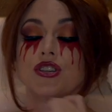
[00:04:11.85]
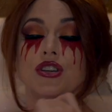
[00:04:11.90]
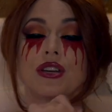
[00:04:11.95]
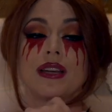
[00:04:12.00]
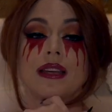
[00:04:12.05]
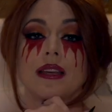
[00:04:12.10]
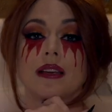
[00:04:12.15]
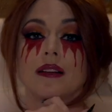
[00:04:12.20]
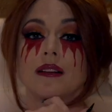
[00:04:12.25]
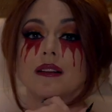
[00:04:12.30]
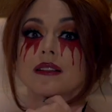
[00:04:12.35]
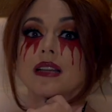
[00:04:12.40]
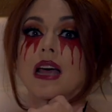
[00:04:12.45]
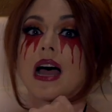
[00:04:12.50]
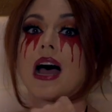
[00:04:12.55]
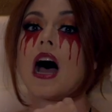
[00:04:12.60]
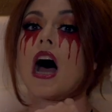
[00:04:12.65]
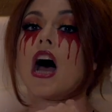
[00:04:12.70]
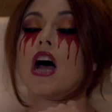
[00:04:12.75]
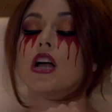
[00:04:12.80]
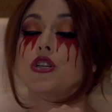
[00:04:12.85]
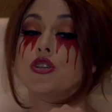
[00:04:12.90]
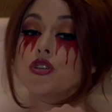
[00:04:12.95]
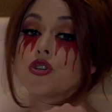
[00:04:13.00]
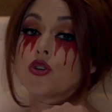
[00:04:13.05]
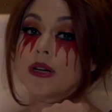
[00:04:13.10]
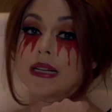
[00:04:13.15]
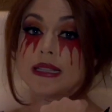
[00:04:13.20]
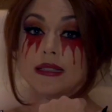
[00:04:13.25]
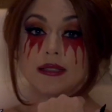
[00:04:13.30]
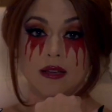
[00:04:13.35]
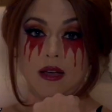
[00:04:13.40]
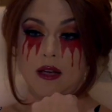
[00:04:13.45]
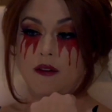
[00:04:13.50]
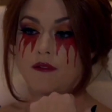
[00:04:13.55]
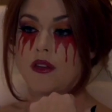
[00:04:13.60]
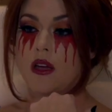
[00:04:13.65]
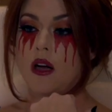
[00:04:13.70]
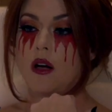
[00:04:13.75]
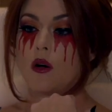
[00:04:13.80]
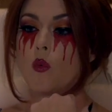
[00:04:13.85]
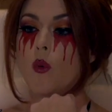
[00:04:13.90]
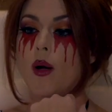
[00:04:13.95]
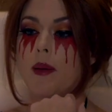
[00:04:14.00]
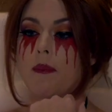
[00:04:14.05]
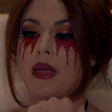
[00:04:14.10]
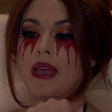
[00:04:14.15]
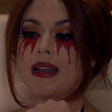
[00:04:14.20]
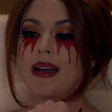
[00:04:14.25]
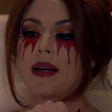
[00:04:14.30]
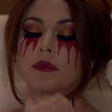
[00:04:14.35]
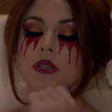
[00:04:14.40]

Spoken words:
She killed hundreds of young women.